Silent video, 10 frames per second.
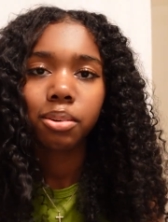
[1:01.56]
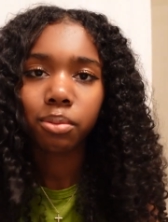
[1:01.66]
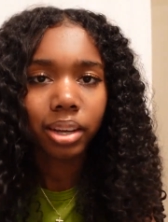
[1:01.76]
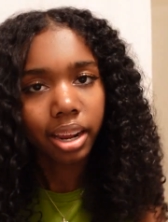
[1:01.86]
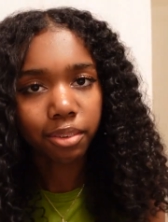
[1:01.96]

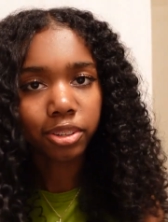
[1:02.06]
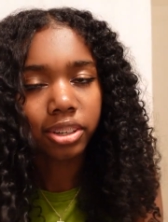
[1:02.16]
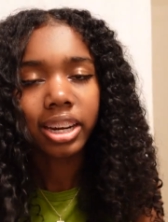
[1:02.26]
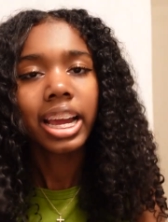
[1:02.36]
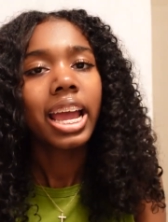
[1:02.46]

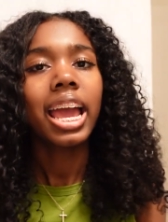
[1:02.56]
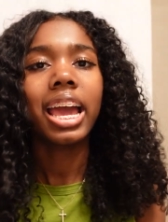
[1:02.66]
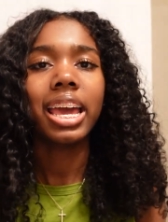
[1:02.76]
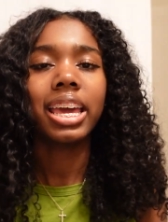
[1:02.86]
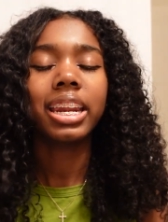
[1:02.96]
whatever.
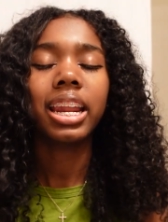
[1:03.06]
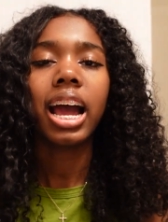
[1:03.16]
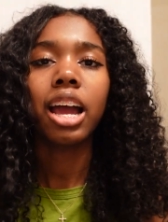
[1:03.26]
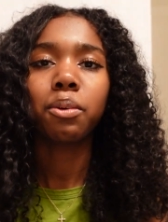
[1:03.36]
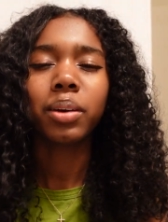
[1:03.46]
And
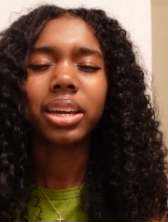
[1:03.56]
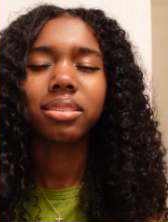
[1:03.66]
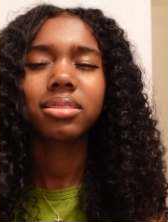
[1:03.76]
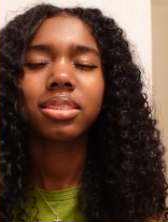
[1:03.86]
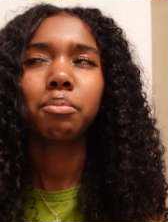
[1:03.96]
I
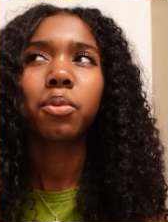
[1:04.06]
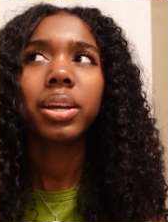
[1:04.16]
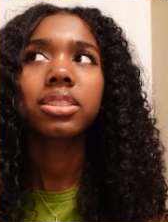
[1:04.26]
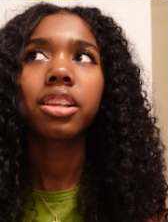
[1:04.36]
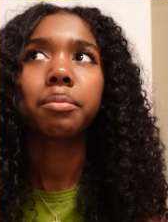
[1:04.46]
wait, I'm gonna
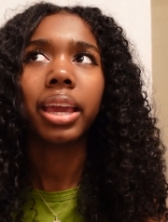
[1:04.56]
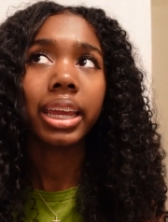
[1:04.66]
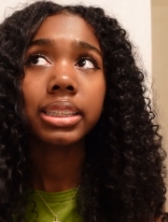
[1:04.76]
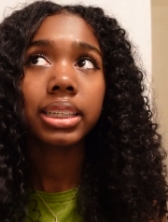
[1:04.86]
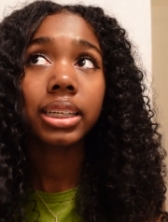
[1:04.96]
wait till I'm
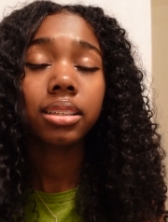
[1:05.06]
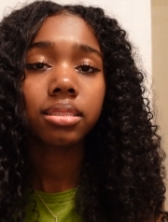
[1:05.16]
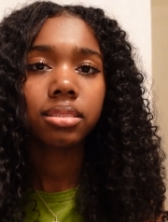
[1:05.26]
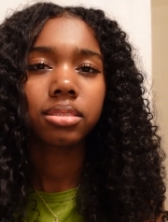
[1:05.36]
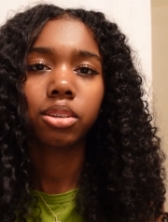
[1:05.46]

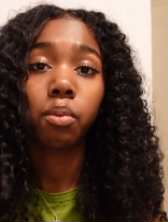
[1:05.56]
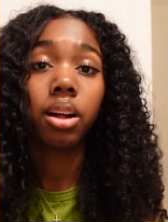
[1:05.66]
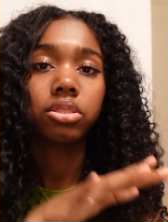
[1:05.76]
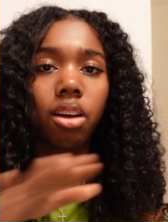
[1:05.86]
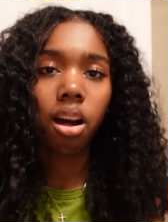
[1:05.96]
18 to
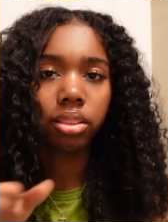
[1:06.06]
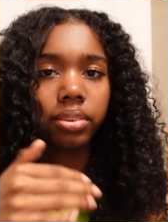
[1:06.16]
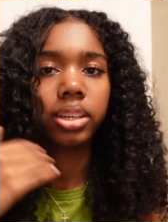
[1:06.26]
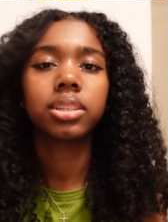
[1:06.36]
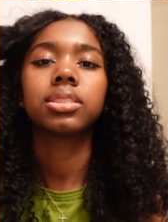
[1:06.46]
watch all of
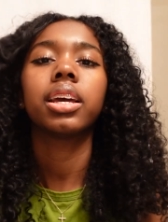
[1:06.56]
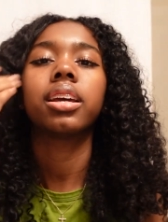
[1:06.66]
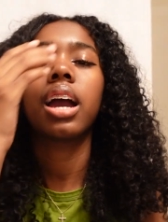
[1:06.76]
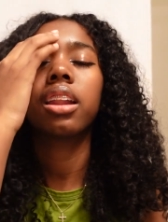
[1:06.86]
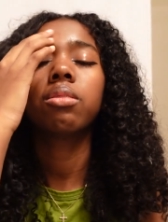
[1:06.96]
it because,
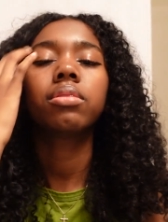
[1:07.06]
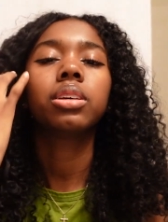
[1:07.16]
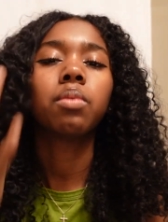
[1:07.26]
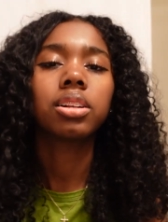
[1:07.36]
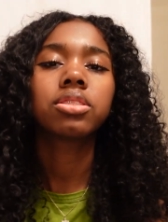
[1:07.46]
like, I don't
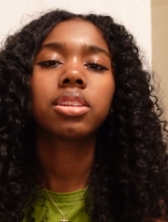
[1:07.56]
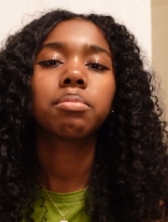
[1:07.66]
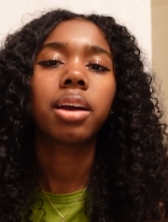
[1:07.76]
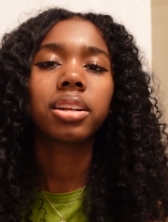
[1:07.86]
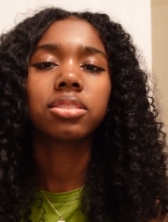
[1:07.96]
really watch
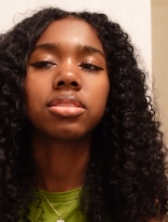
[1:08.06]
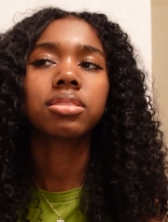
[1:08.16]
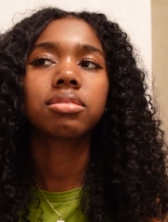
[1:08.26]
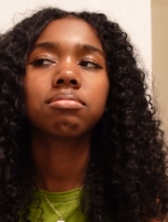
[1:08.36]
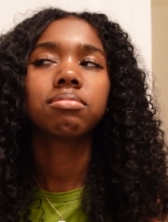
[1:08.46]
them. I
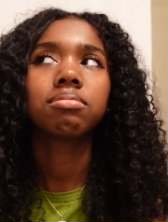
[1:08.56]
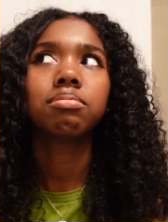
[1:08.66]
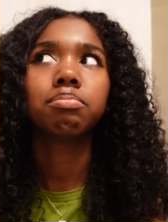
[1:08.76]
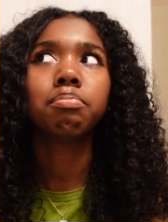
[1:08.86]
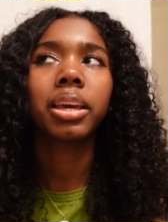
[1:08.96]
just
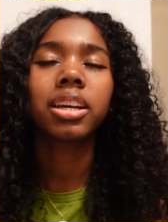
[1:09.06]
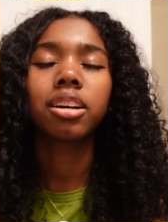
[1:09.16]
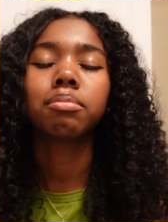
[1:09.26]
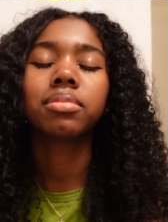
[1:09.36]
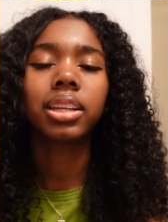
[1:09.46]
make
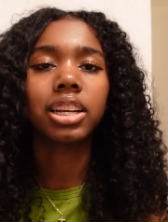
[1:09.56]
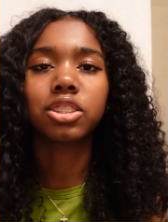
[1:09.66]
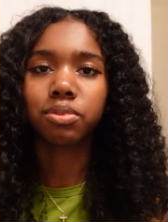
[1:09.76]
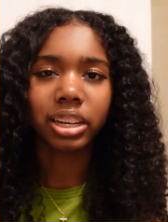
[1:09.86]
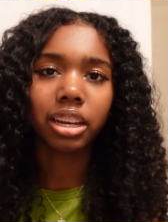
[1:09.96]
them, then I
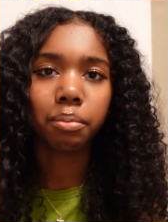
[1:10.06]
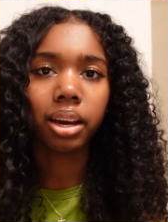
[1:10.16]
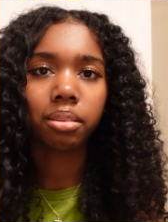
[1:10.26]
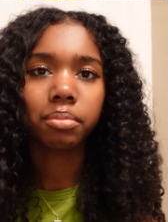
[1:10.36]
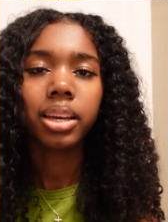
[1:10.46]
just forget
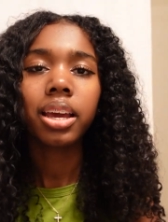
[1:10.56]
about them.